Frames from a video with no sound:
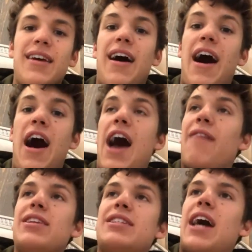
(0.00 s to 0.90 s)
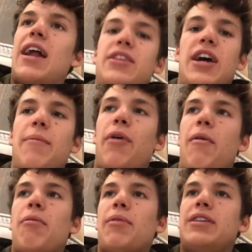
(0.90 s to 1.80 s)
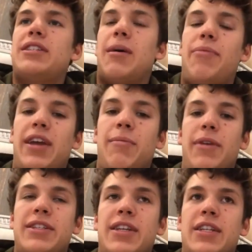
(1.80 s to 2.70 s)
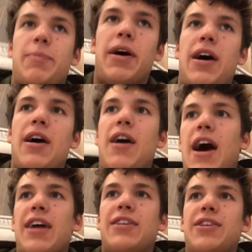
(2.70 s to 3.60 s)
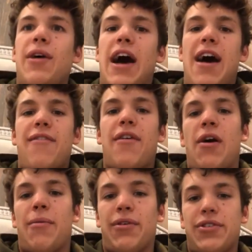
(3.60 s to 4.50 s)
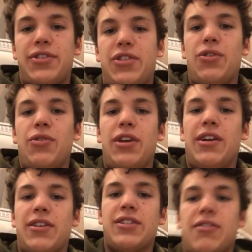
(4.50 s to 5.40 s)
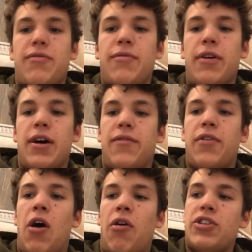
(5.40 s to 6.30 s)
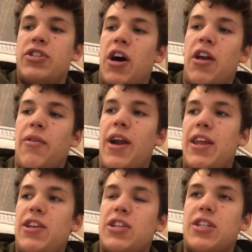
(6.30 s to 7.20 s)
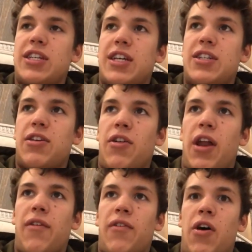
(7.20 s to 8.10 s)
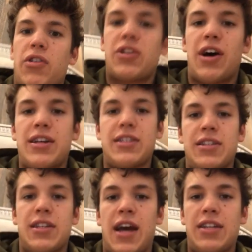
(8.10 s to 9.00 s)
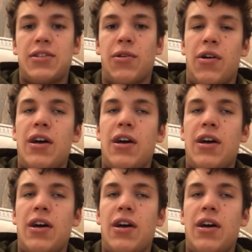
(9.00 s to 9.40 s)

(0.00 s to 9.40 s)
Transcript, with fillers: I haven't decided yet. Probably something in business, but I do have almost two years of, of college done already, just because I took a lot of college classes in high school.